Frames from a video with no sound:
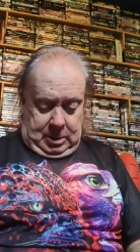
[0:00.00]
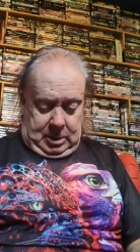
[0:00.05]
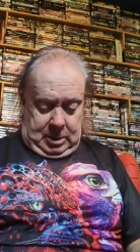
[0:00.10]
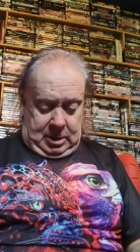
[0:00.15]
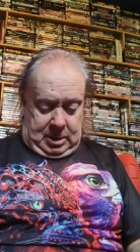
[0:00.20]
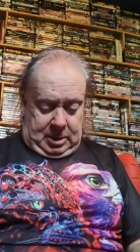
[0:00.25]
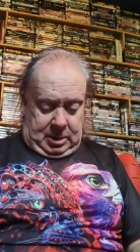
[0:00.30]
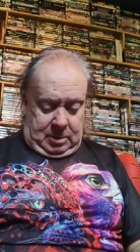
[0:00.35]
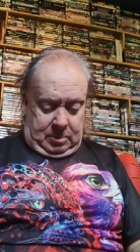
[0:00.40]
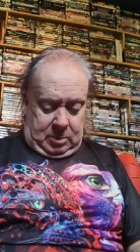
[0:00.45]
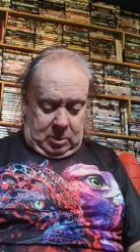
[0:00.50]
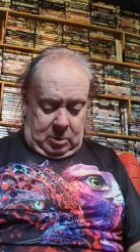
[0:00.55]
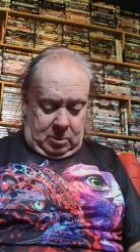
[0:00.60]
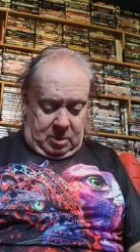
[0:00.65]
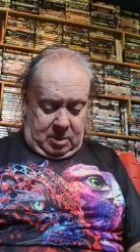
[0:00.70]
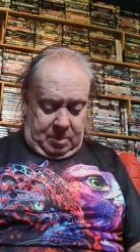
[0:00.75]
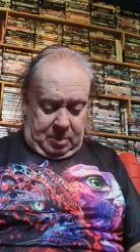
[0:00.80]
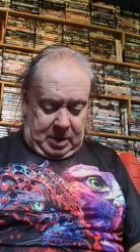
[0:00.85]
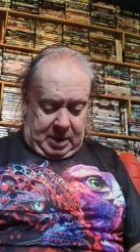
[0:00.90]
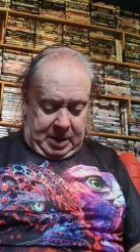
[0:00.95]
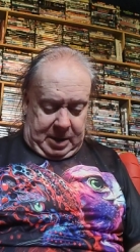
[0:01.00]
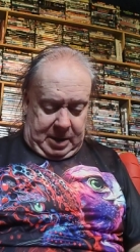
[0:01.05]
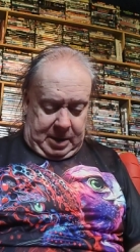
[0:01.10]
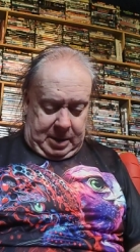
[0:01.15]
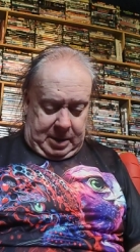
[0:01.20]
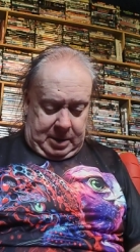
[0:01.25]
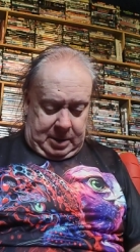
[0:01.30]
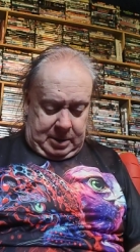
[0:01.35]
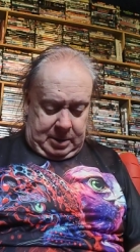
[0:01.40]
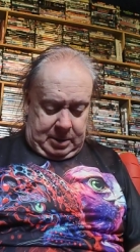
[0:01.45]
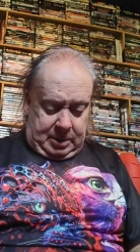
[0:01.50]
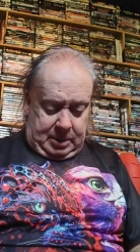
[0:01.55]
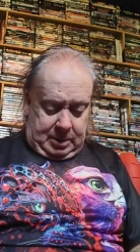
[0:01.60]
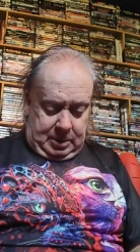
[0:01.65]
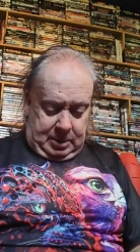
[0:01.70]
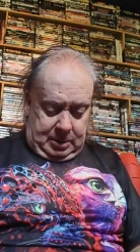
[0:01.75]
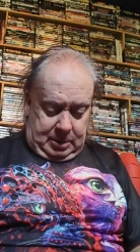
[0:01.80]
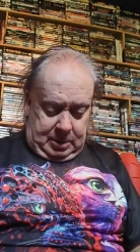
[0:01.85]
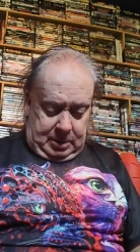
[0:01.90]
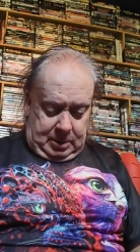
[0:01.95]
So that's some horror playing cards.
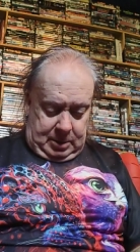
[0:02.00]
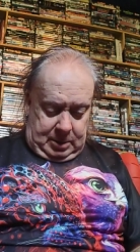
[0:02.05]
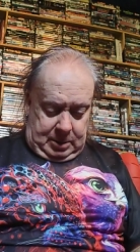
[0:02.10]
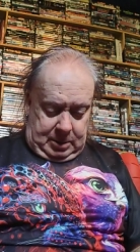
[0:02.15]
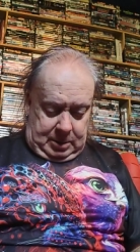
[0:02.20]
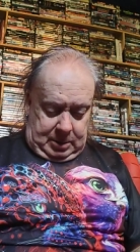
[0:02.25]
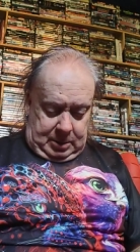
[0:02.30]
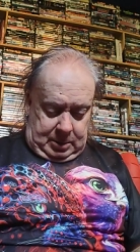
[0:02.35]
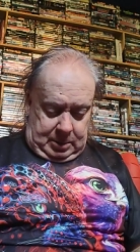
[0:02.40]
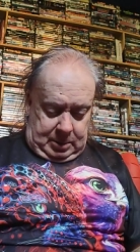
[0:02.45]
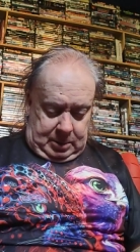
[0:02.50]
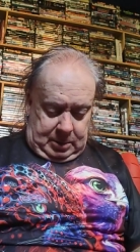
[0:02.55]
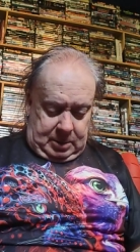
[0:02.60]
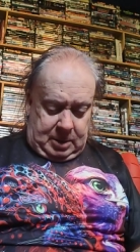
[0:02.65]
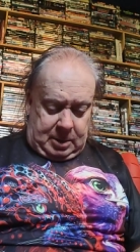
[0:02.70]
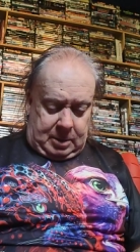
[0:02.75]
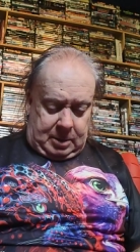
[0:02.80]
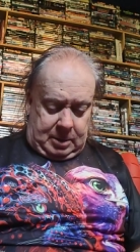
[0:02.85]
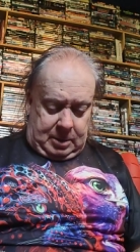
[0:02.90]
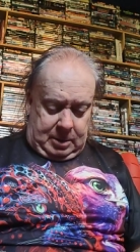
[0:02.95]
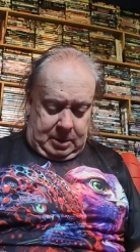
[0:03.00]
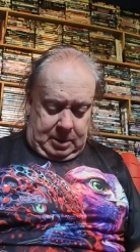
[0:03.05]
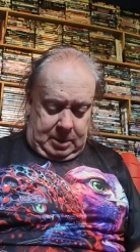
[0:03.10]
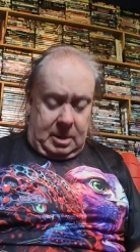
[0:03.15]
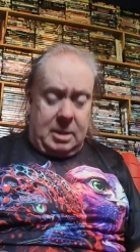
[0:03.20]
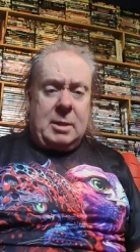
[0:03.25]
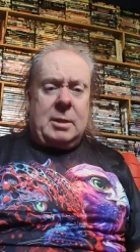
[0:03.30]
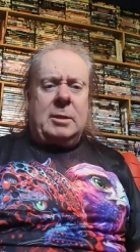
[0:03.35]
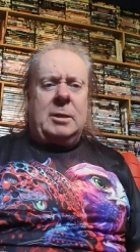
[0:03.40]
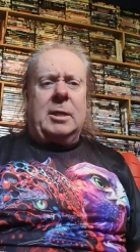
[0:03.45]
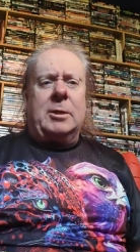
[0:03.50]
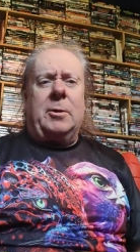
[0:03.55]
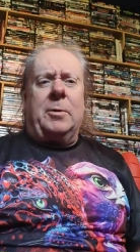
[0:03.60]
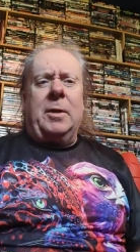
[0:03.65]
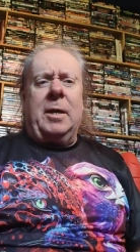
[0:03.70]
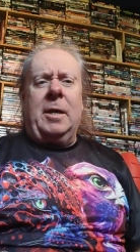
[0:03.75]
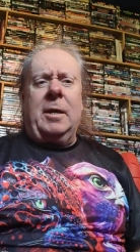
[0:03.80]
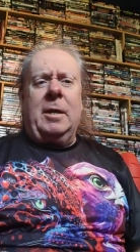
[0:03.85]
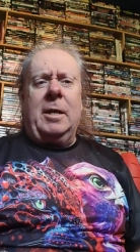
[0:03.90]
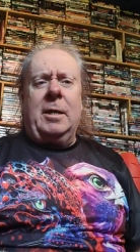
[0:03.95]
Ah, it says on
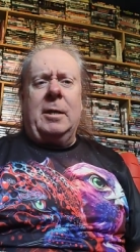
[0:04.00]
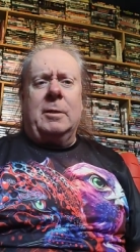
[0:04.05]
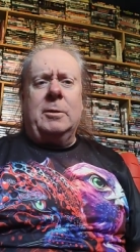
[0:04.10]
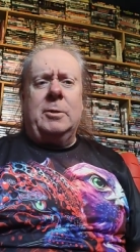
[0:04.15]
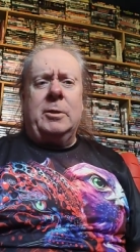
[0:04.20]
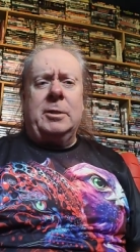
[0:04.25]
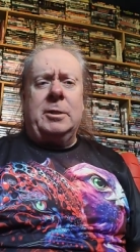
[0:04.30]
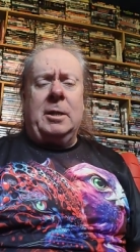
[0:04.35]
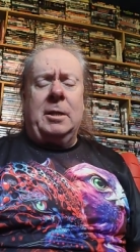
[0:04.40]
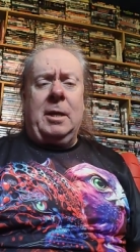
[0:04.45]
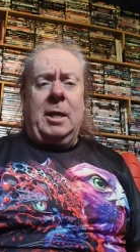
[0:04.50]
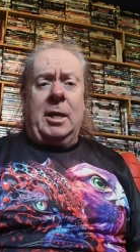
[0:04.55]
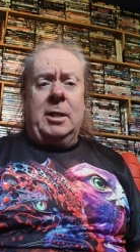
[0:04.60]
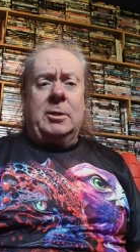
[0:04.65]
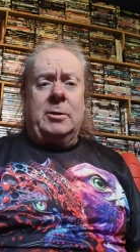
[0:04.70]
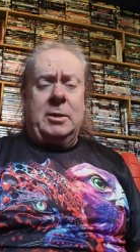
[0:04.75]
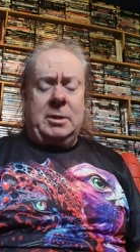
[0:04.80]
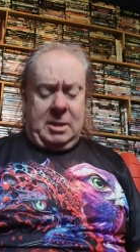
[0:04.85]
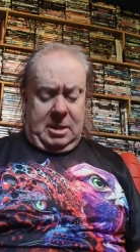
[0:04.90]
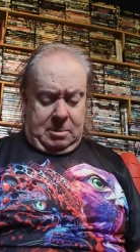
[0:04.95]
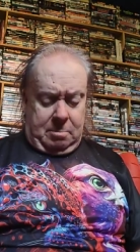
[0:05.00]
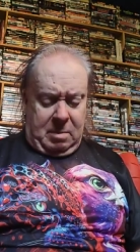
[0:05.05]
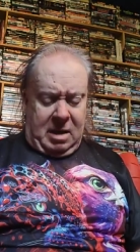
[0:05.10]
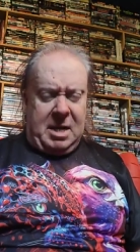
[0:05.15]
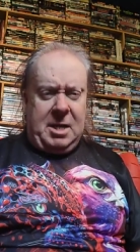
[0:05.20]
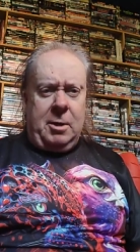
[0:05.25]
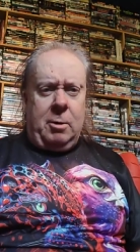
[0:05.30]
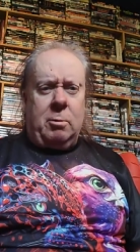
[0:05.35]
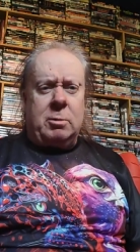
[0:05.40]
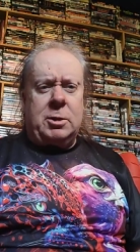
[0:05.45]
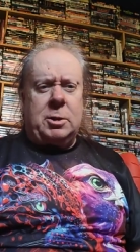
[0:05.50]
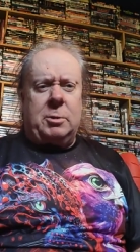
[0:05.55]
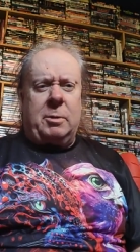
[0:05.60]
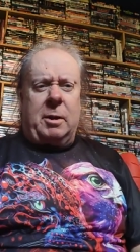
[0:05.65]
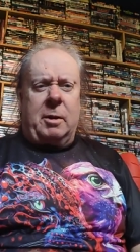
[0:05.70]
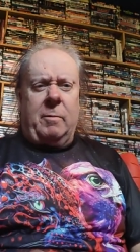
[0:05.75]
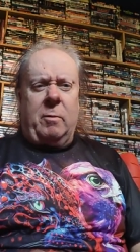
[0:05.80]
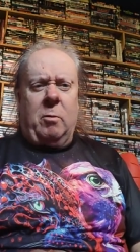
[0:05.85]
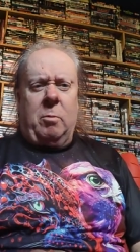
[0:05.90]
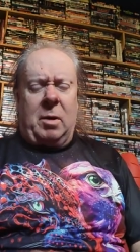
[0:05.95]
here, interesting, it's made in
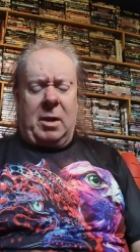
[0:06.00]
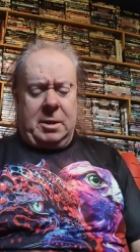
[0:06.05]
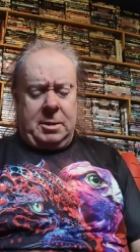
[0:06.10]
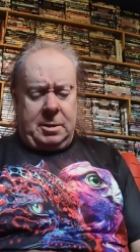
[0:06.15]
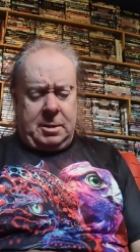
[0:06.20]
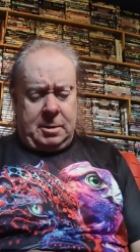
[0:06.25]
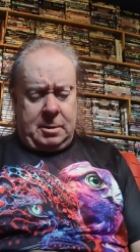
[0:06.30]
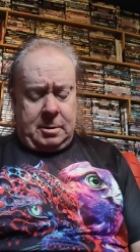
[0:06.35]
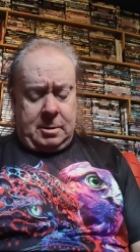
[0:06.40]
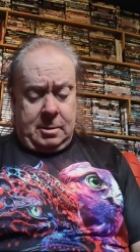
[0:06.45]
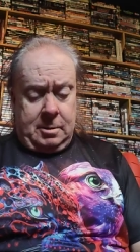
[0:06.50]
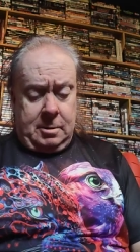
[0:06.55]
Austria of all places.